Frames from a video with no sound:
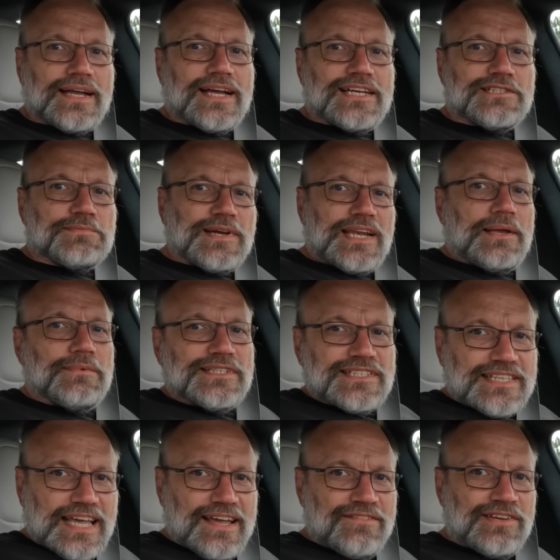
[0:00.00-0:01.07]
guys, my name is
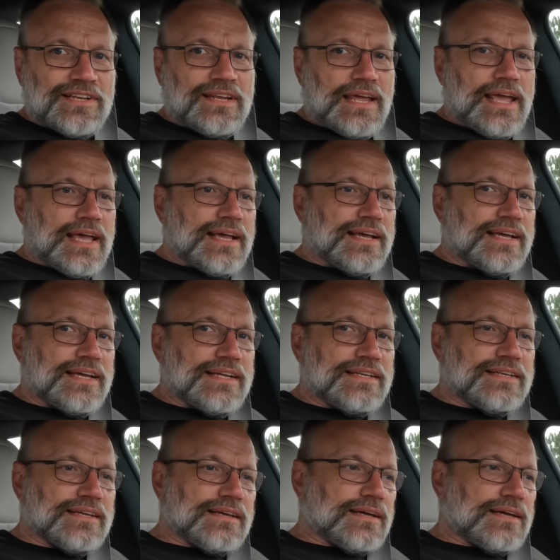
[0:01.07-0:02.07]
David, and